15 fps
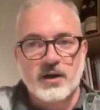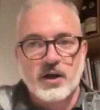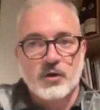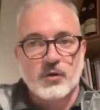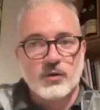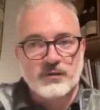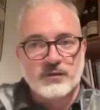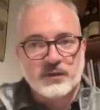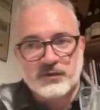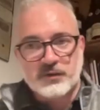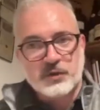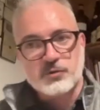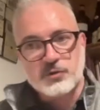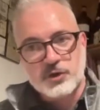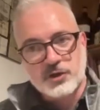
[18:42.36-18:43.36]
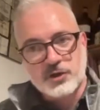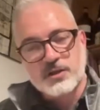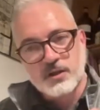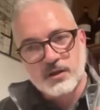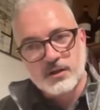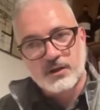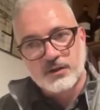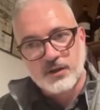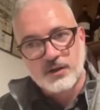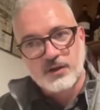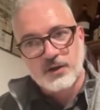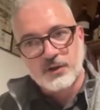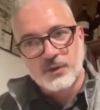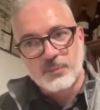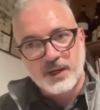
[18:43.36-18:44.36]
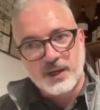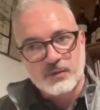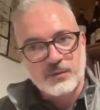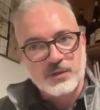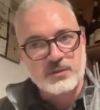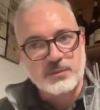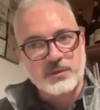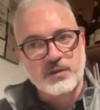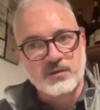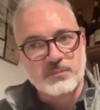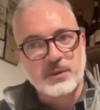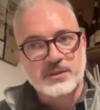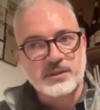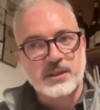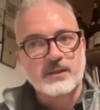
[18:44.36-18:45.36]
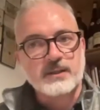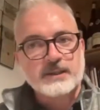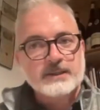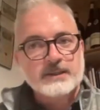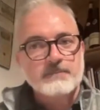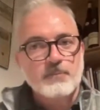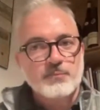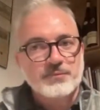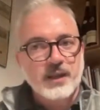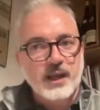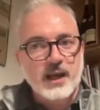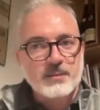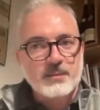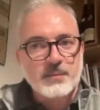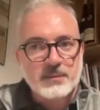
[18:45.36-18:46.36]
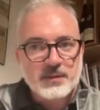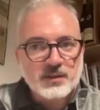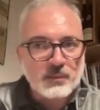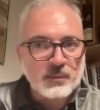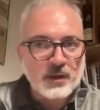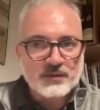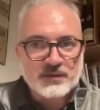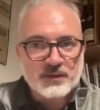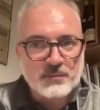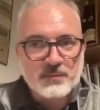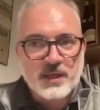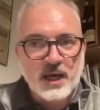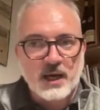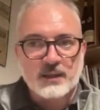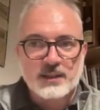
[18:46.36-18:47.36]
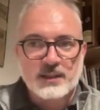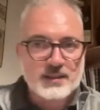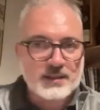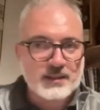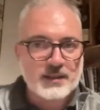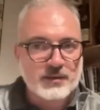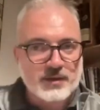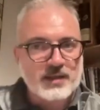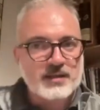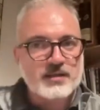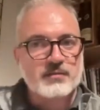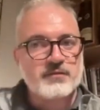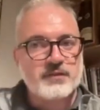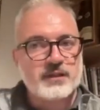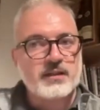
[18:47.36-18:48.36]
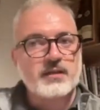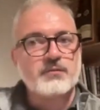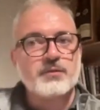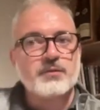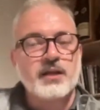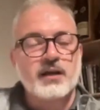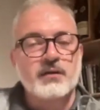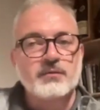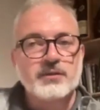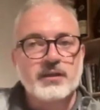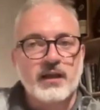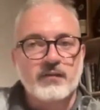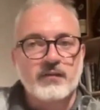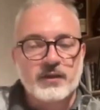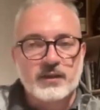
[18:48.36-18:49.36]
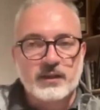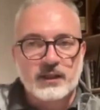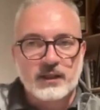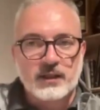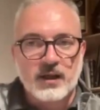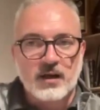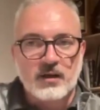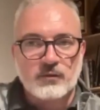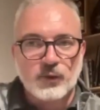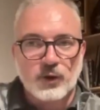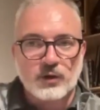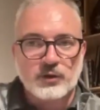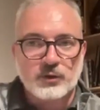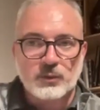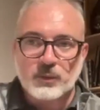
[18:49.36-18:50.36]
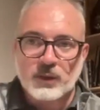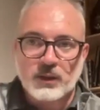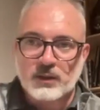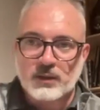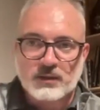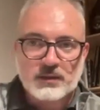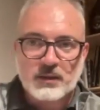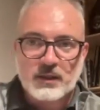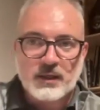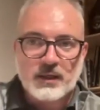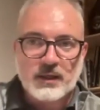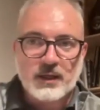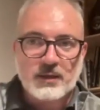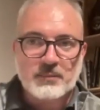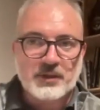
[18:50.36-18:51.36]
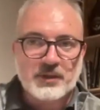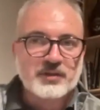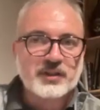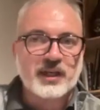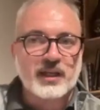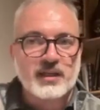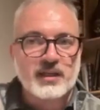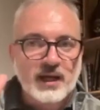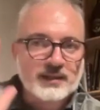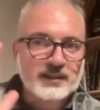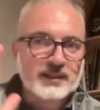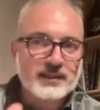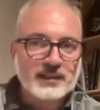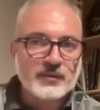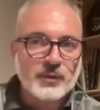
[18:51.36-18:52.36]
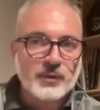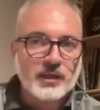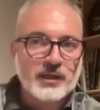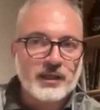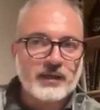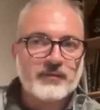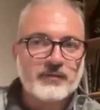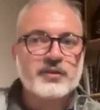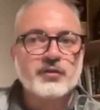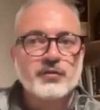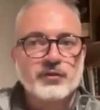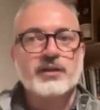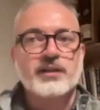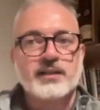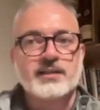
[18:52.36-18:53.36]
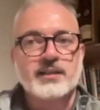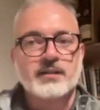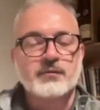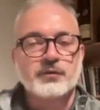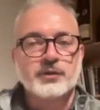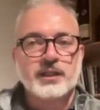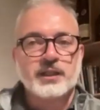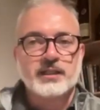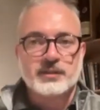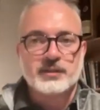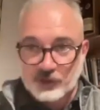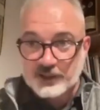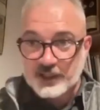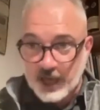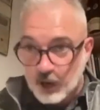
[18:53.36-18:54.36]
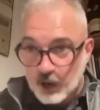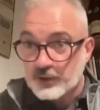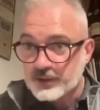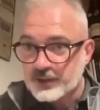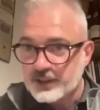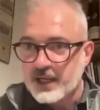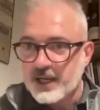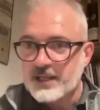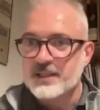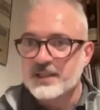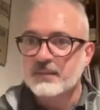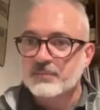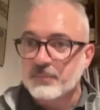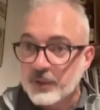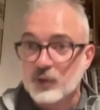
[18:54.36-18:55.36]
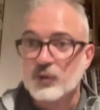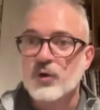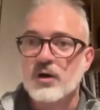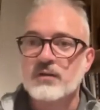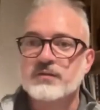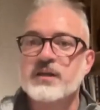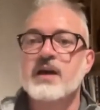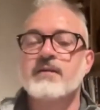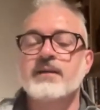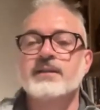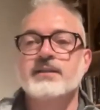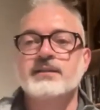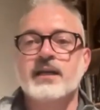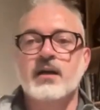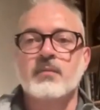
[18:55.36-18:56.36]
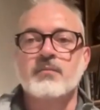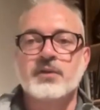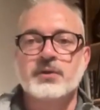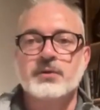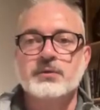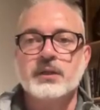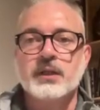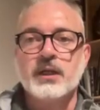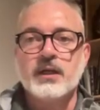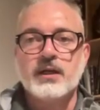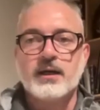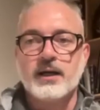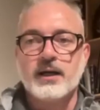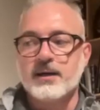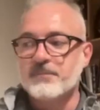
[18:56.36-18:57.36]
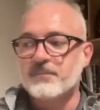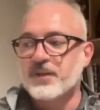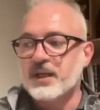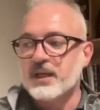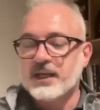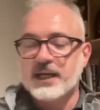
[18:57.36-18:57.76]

or even if you do just on a pan with a bit of butter and maybe some herbs and garlics, that's something that would definitely rock your world, because again, the acidity will lift. You've got that savoriness, you've got that earthiness, that plow earth character that comes through, and